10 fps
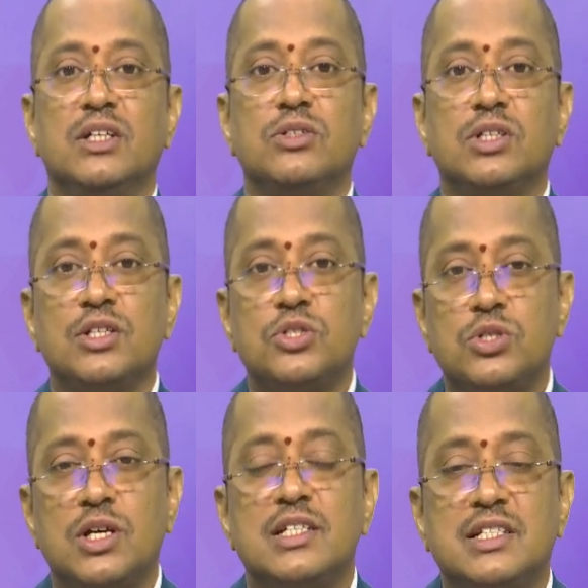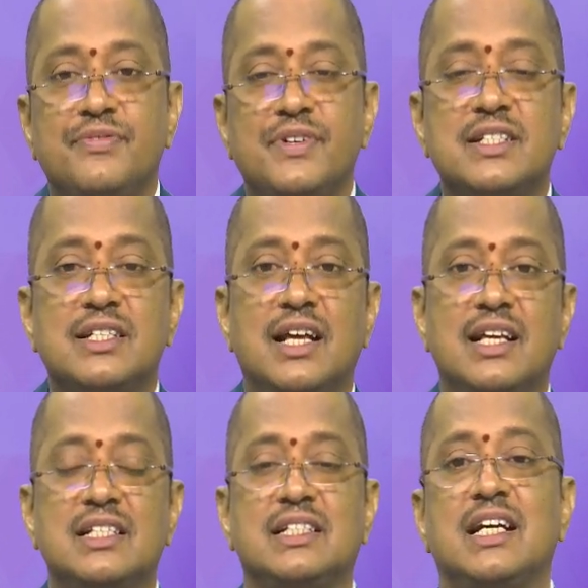The Stefan's
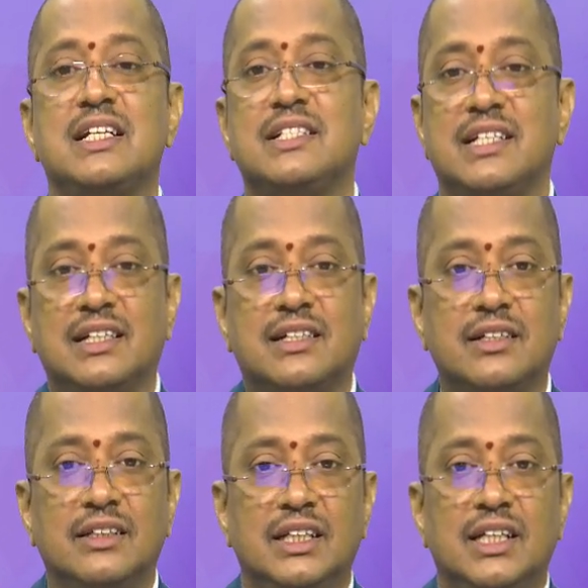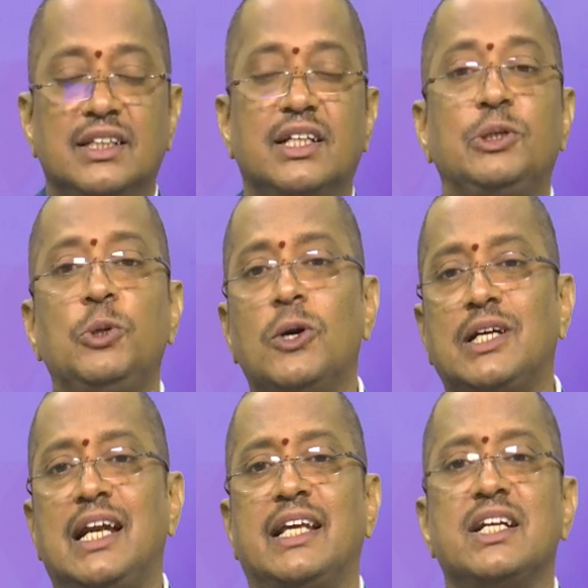law states that the
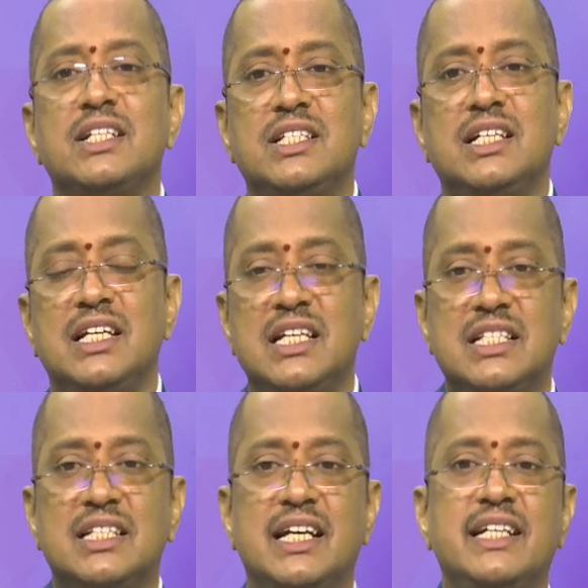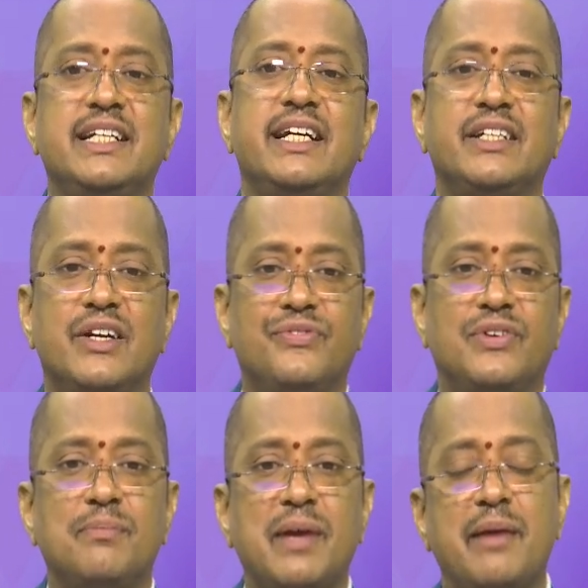total energy is radiated
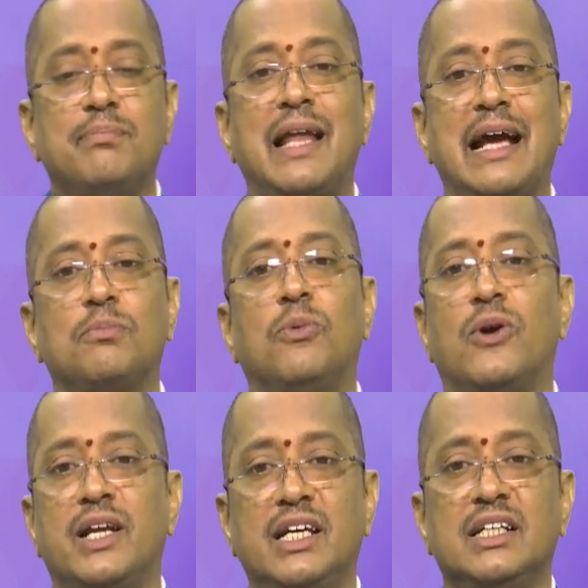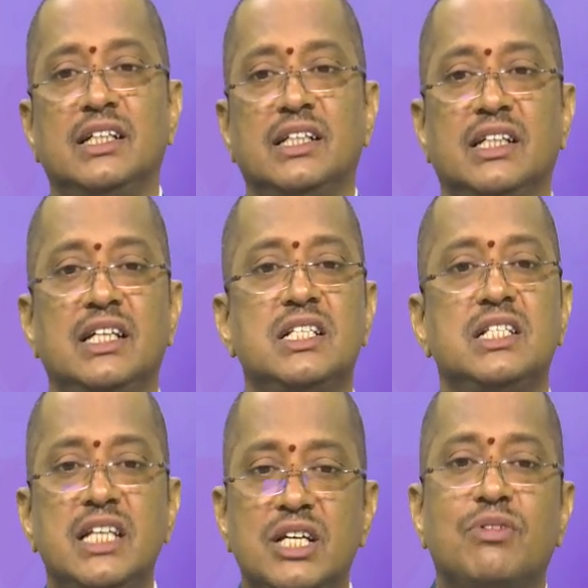from a black body
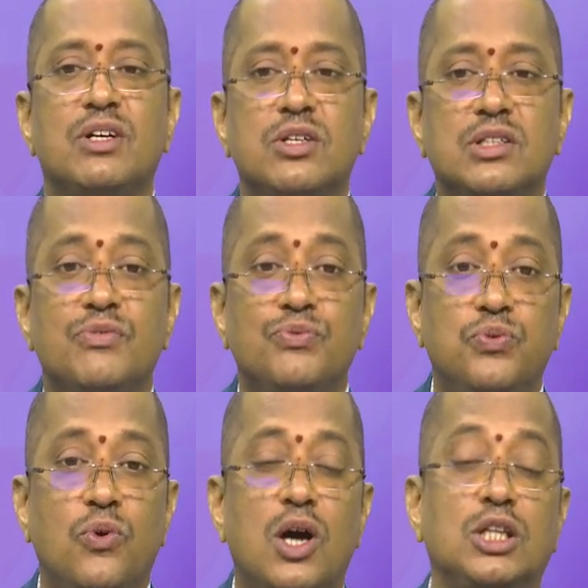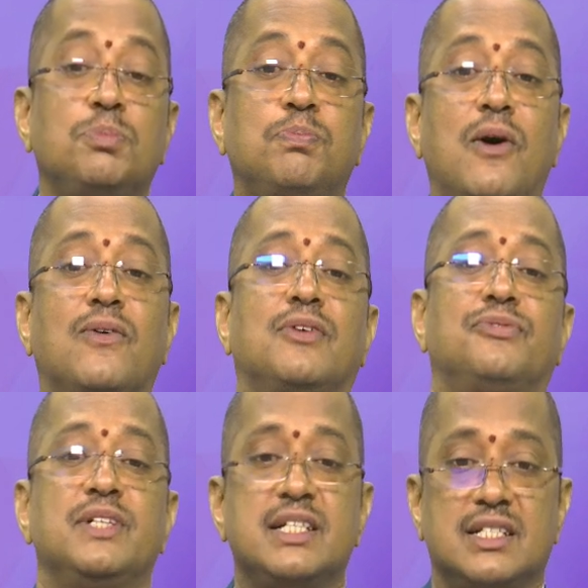is equal to the 4th power
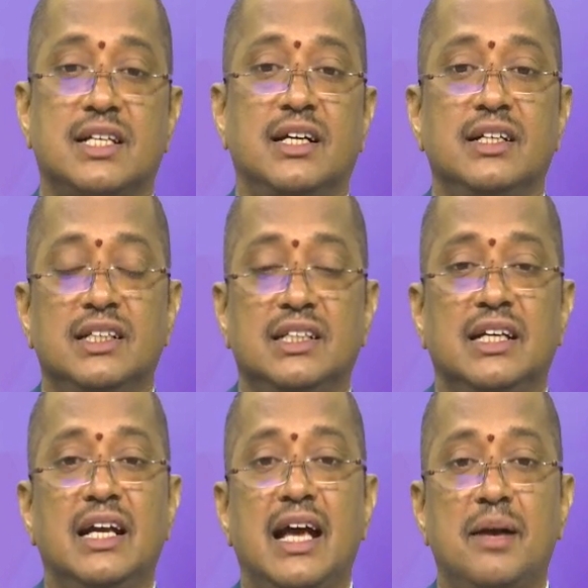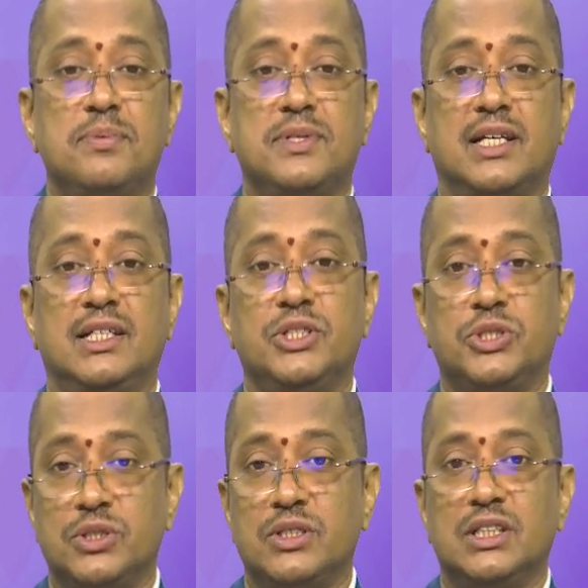of its
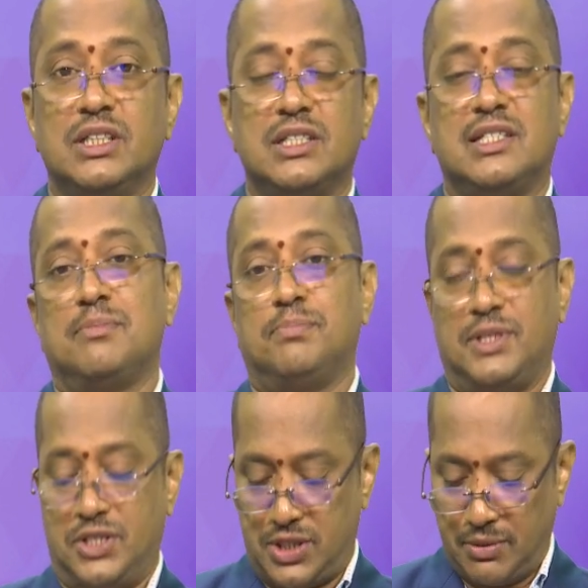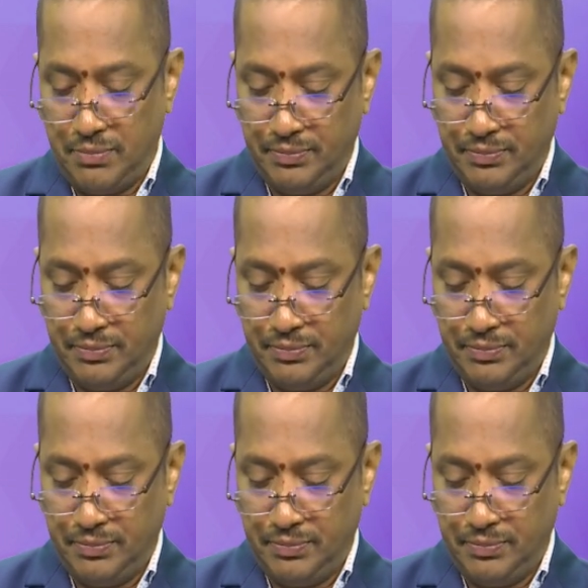absolute temperature.